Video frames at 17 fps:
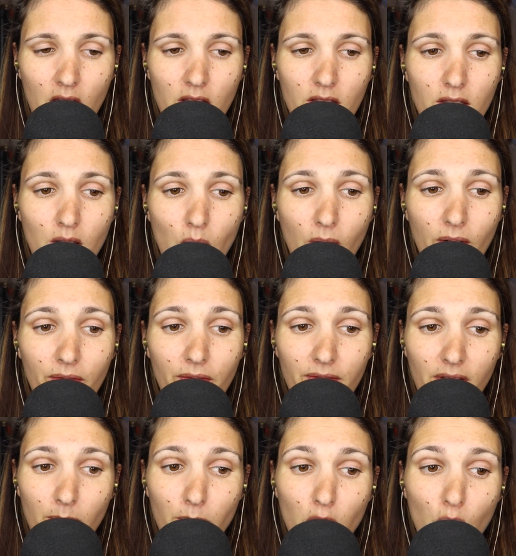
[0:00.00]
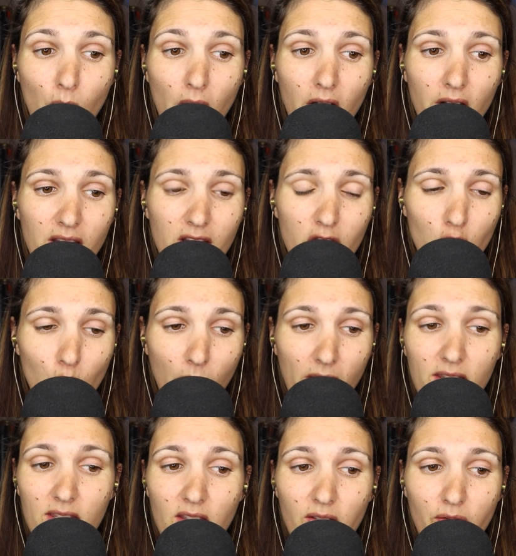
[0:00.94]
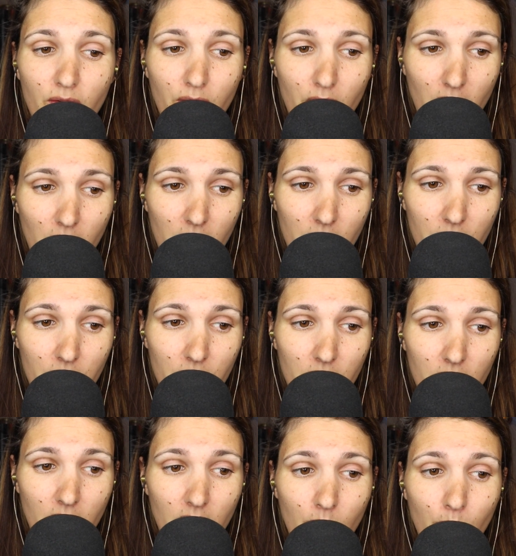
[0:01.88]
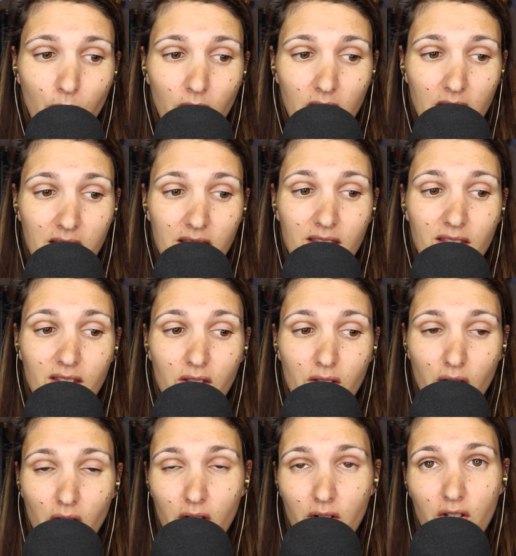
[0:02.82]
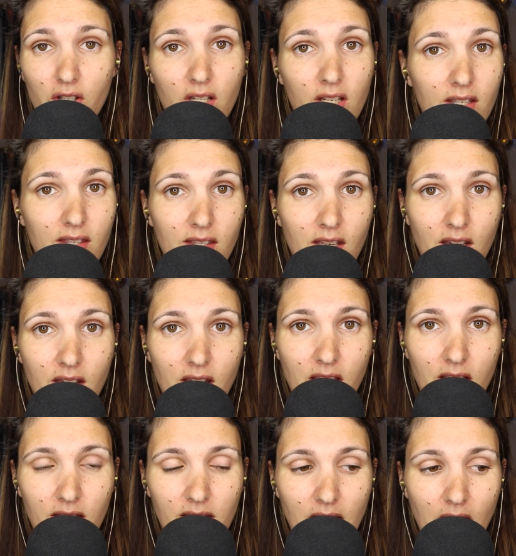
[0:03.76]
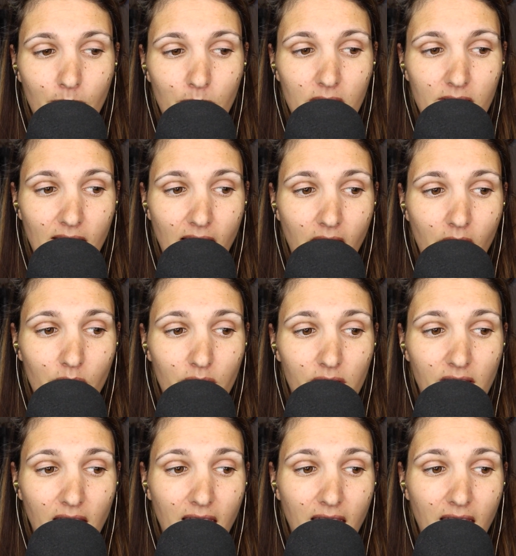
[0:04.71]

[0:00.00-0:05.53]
So on February 21st, the police searched Sydney and Tammy's house,